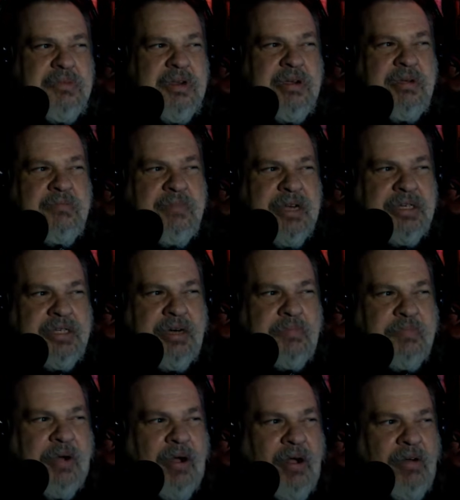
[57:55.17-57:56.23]
Mr.
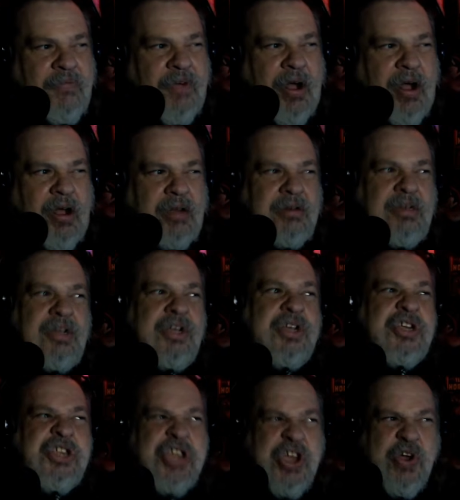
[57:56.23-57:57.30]
Pole Vault,
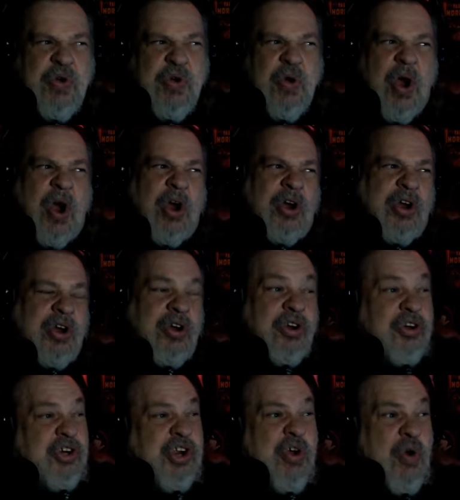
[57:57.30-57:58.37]
you are
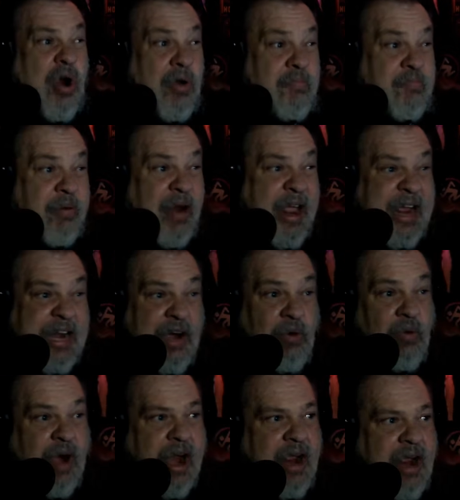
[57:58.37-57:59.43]
playing
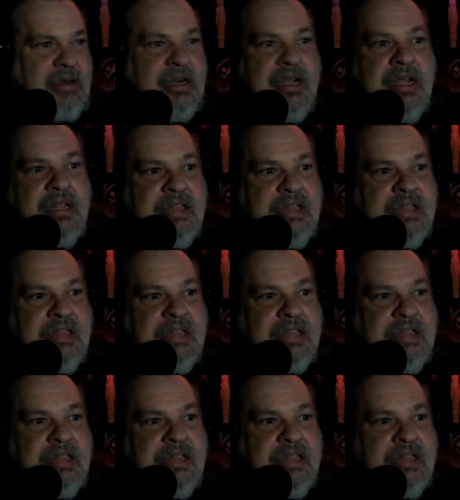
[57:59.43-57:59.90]
around. They